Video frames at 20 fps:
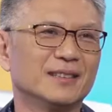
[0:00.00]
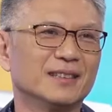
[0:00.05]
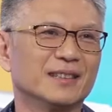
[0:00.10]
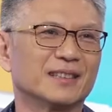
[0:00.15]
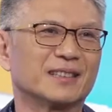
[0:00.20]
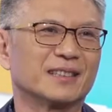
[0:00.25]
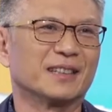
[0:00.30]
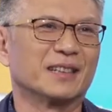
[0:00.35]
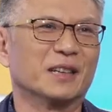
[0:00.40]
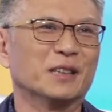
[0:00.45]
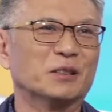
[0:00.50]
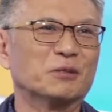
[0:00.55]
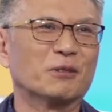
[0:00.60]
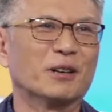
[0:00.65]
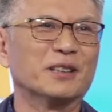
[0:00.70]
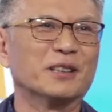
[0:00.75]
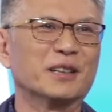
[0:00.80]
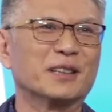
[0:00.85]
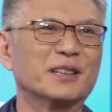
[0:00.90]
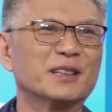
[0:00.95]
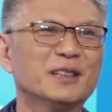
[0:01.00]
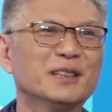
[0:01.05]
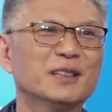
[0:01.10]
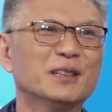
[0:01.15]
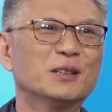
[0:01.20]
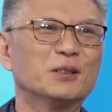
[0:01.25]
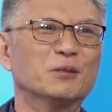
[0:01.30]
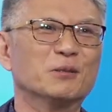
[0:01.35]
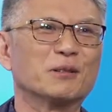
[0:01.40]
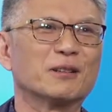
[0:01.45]
is there anyone there
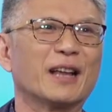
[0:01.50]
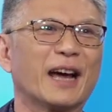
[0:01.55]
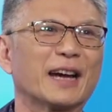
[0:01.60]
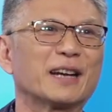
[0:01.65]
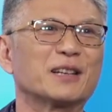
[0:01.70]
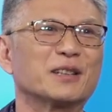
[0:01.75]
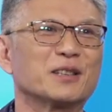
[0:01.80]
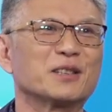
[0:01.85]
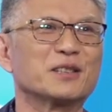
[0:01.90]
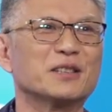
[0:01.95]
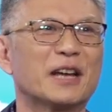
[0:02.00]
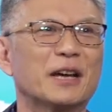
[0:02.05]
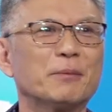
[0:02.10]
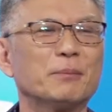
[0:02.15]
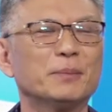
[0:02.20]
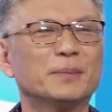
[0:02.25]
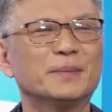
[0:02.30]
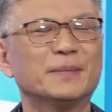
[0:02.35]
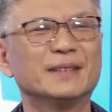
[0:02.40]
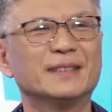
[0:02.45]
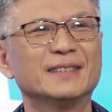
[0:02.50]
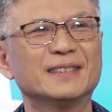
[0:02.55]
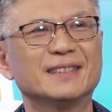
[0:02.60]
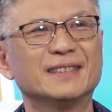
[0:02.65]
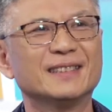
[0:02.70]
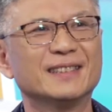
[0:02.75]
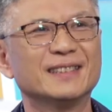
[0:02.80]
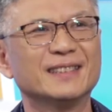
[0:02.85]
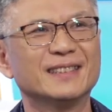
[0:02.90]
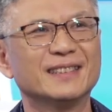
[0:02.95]
who like this name?
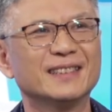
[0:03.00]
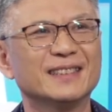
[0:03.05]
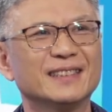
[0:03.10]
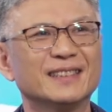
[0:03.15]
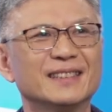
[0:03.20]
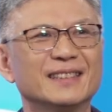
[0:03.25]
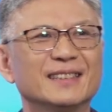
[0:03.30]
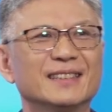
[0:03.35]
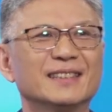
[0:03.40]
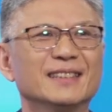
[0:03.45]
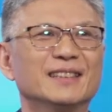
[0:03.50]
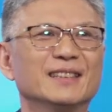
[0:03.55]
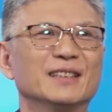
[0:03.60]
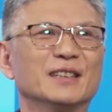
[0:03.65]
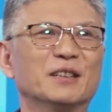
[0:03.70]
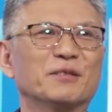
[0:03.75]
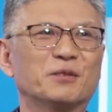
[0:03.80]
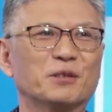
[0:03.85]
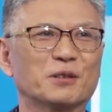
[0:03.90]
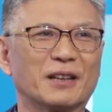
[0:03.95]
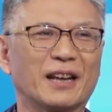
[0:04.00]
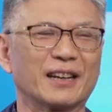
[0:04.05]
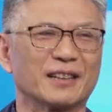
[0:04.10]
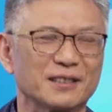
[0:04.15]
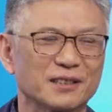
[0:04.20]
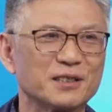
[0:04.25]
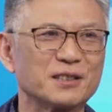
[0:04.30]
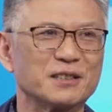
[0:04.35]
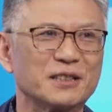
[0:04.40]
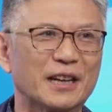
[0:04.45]
If you like
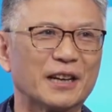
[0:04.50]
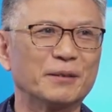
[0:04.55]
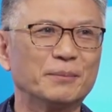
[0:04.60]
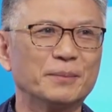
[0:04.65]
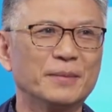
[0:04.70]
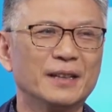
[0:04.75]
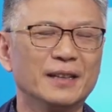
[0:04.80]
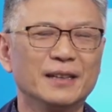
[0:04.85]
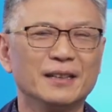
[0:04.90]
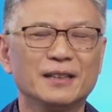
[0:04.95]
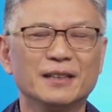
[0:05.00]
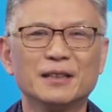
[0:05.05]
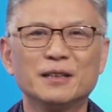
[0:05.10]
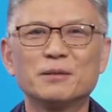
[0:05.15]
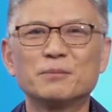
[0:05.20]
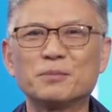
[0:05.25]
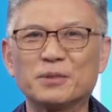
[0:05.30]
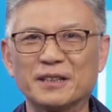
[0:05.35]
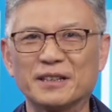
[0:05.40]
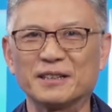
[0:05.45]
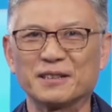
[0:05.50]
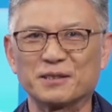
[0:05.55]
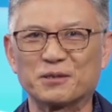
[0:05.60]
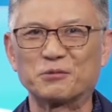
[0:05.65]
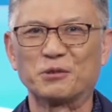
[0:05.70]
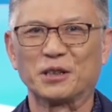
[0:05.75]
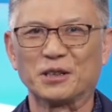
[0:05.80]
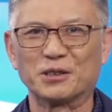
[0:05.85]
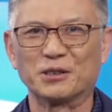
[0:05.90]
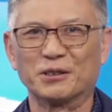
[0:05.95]
this name, please
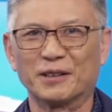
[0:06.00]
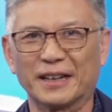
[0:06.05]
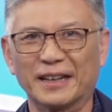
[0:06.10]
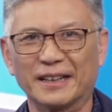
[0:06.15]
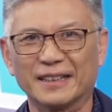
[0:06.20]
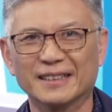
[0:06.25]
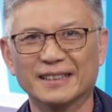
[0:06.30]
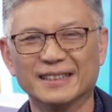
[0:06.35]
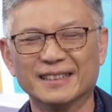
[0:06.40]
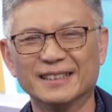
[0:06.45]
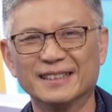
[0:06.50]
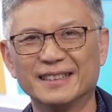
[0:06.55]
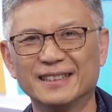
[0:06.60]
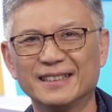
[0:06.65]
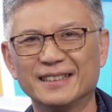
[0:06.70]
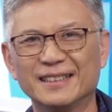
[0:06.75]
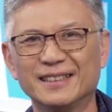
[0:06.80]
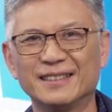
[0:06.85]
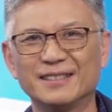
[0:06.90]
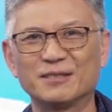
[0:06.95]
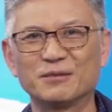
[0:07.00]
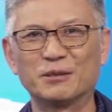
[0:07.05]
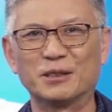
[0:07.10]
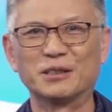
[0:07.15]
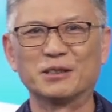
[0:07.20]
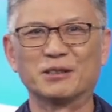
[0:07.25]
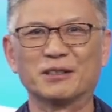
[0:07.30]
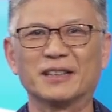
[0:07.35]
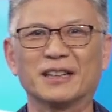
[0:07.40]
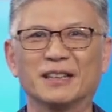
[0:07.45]
raise your hand.
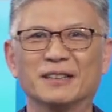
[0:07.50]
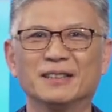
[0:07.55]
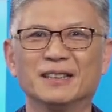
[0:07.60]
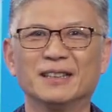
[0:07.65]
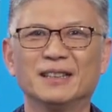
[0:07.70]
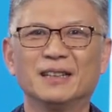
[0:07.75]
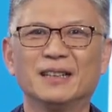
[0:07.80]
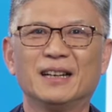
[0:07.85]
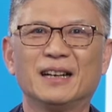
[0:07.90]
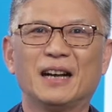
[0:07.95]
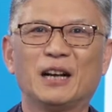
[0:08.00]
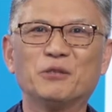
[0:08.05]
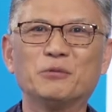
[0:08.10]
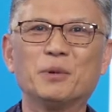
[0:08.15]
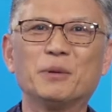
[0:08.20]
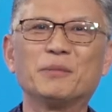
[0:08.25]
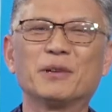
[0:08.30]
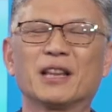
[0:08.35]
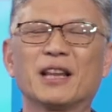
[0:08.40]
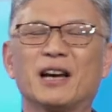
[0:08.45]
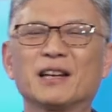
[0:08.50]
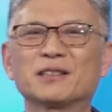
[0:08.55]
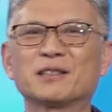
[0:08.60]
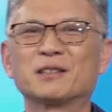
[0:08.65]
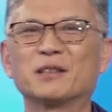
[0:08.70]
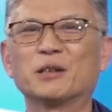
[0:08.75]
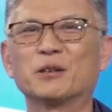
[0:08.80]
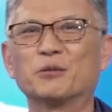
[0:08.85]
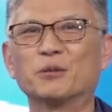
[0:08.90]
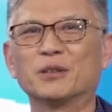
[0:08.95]
Raise your hand. I remember last
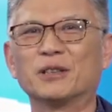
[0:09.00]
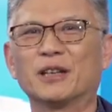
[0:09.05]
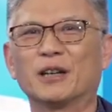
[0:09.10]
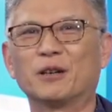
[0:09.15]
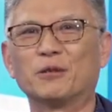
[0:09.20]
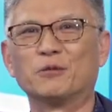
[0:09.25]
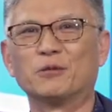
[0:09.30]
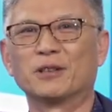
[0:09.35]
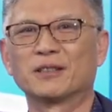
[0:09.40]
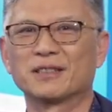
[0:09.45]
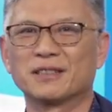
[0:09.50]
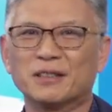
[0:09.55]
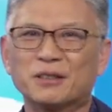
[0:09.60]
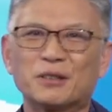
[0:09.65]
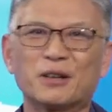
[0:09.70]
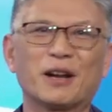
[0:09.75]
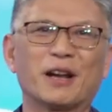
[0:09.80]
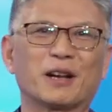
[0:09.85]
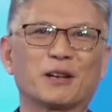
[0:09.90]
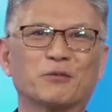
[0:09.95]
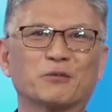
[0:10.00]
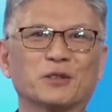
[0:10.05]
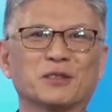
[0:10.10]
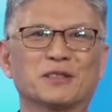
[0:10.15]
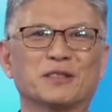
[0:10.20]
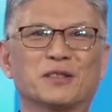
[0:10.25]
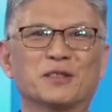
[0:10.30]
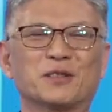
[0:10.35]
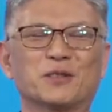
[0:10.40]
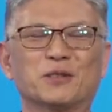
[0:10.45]
year when I was interact with
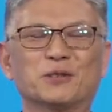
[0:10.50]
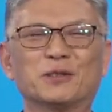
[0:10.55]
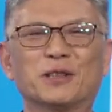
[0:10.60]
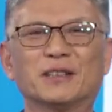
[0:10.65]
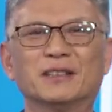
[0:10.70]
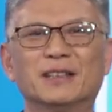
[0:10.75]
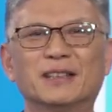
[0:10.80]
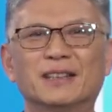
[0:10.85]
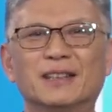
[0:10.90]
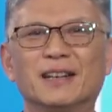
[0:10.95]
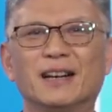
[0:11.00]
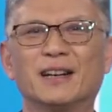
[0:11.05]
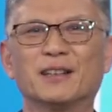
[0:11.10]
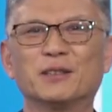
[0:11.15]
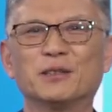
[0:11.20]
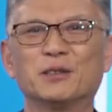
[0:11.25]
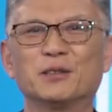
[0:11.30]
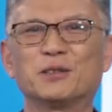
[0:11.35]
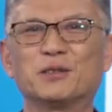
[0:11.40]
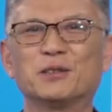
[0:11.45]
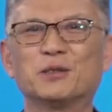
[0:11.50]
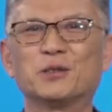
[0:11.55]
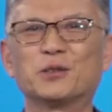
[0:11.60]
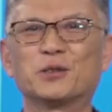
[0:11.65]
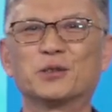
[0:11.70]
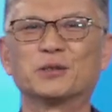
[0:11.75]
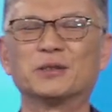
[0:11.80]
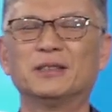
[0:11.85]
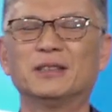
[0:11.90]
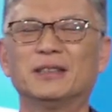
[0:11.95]
the student on this
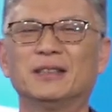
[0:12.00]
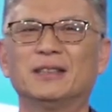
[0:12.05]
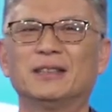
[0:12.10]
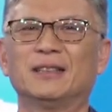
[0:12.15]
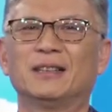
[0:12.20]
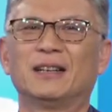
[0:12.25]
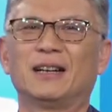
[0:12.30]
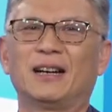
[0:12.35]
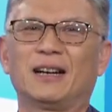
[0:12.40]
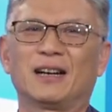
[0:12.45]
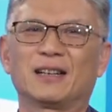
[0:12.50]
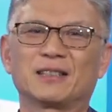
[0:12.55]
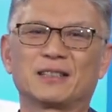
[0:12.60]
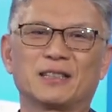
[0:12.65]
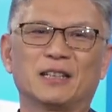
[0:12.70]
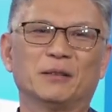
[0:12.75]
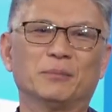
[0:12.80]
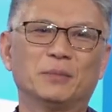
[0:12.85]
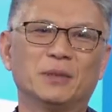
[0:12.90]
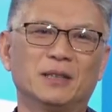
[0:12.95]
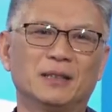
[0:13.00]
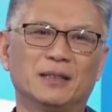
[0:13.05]
issue, I asked them,